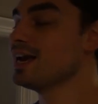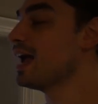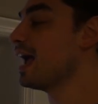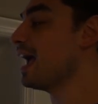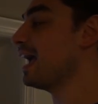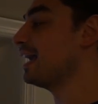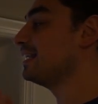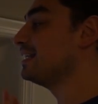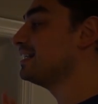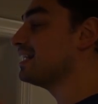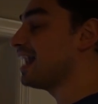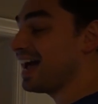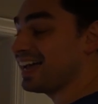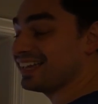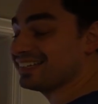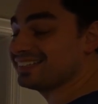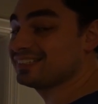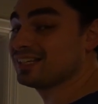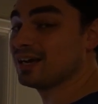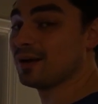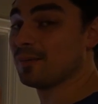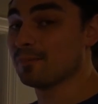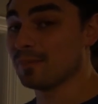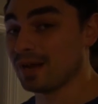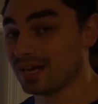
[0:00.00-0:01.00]
And not
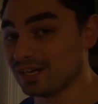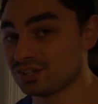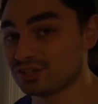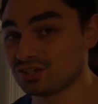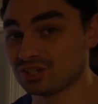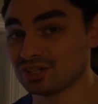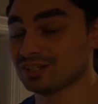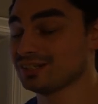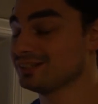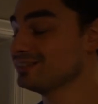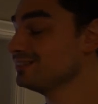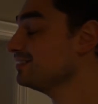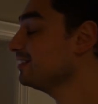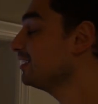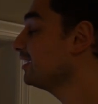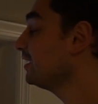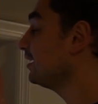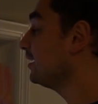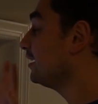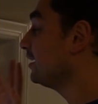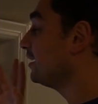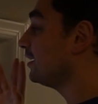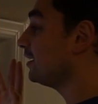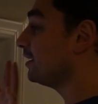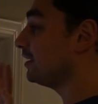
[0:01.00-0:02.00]
to mention,
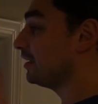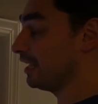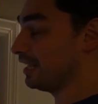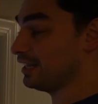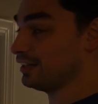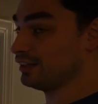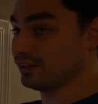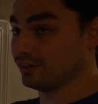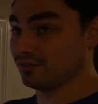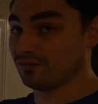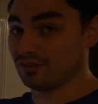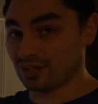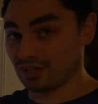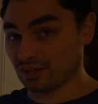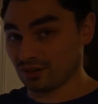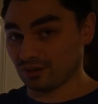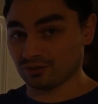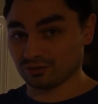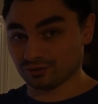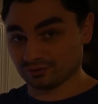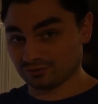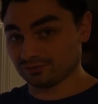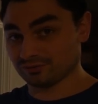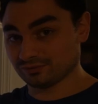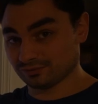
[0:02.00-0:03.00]
in the
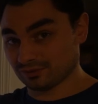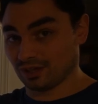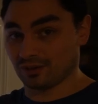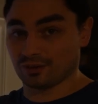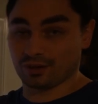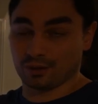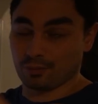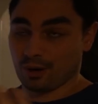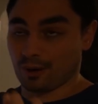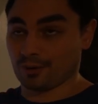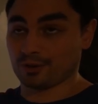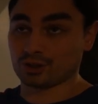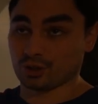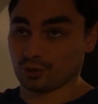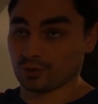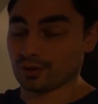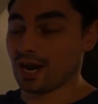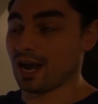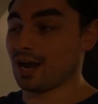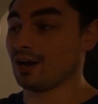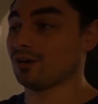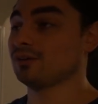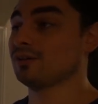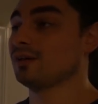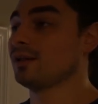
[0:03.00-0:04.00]
video, I'm gonna probably show it
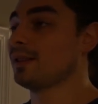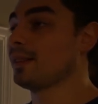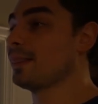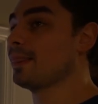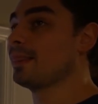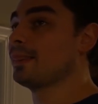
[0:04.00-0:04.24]
now,